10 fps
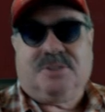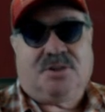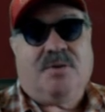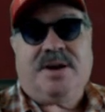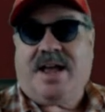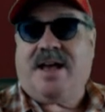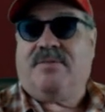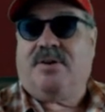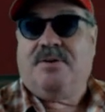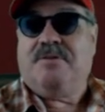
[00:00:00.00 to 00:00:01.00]
going to have
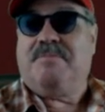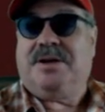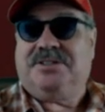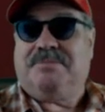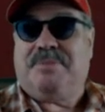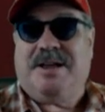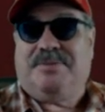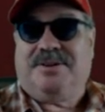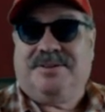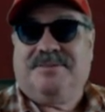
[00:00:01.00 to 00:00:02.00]
a whole bunch of
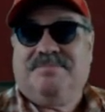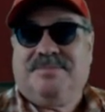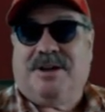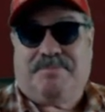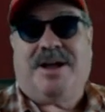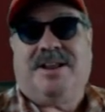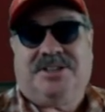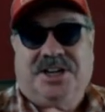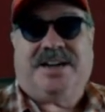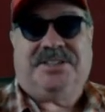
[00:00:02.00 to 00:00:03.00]
people
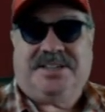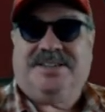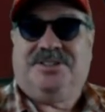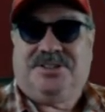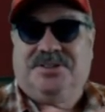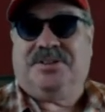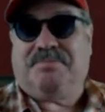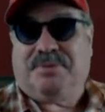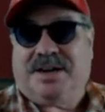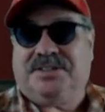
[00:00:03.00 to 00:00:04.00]
apologizing to the
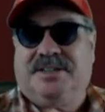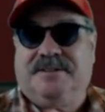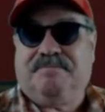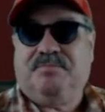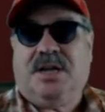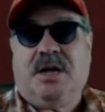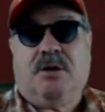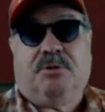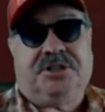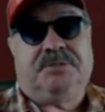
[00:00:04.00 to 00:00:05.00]
president,
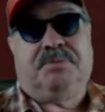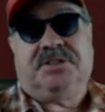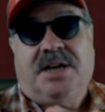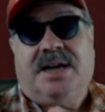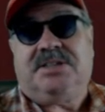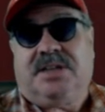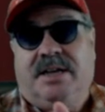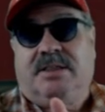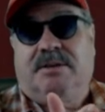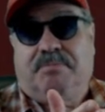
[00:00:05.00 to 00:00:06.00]
which is
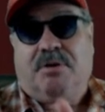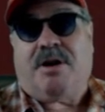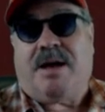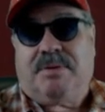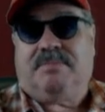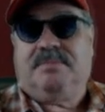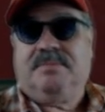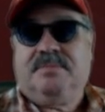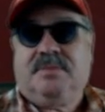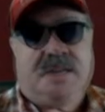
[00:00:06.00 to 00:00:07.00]
precisely the problem.
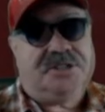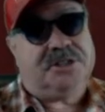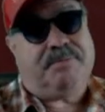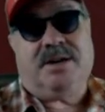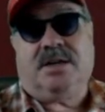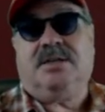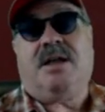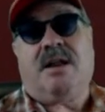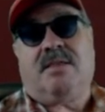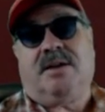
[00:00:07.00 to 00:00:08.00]
And she spent a
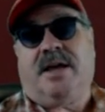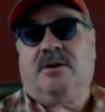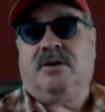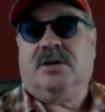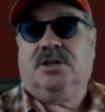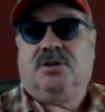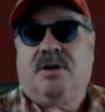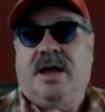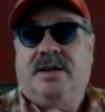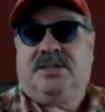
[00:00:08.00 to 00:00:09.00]
lot of the letter
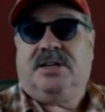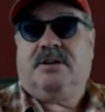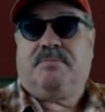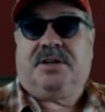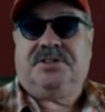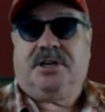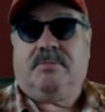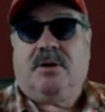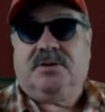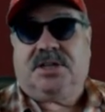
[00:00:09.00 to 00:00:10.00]
trying to tell President
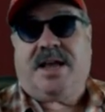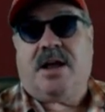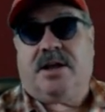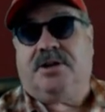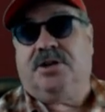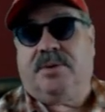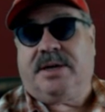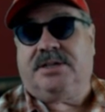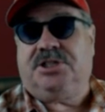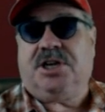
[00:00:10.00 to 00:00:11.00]
Moseley how to do
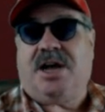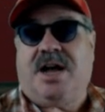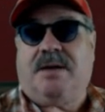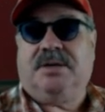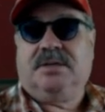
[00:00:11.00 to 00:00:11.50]
his job.